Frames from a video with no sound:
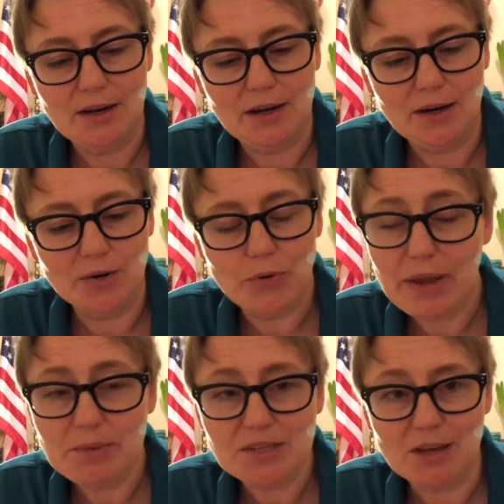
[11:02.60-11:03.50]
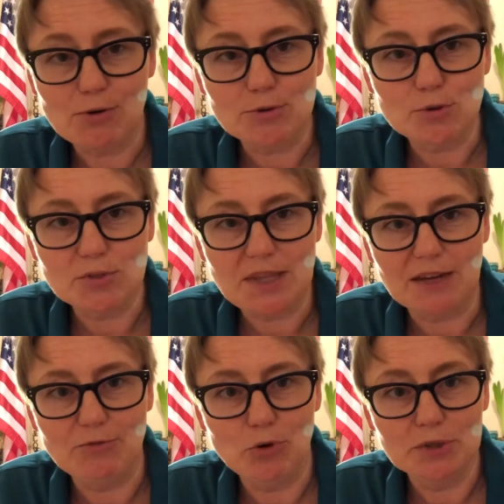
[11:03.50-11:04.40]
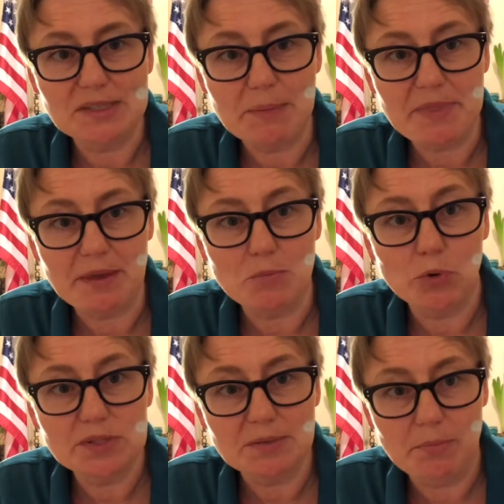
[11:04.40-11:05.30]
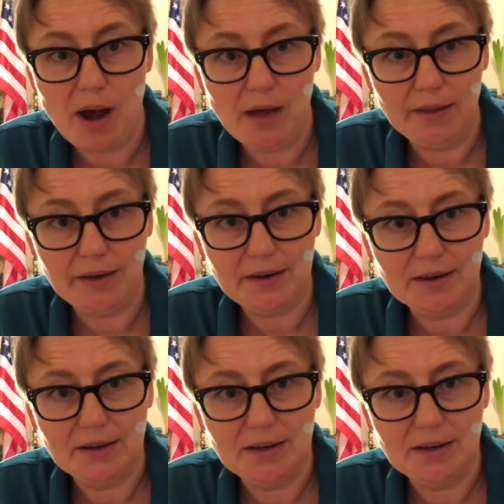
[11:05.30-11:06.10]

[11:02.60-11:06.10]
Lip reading: Rabies can also stand for something more symbolic.